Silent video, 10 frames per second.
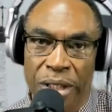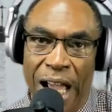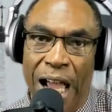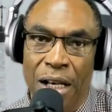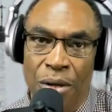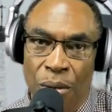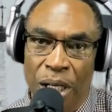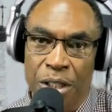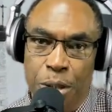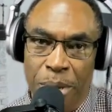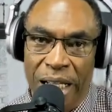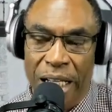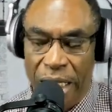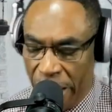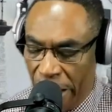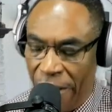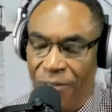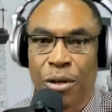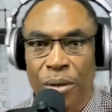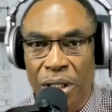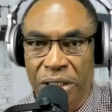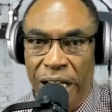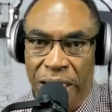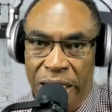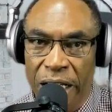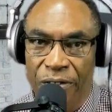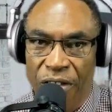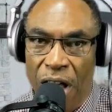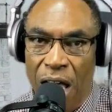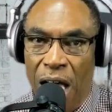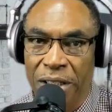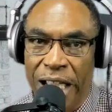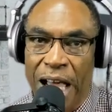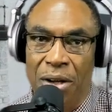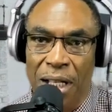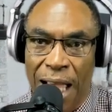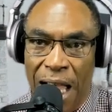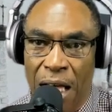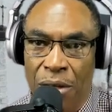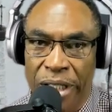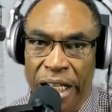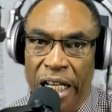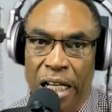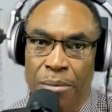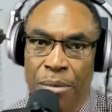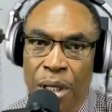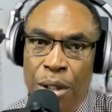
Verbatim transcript: that was the beginning of the real estate deed fraud that allowed them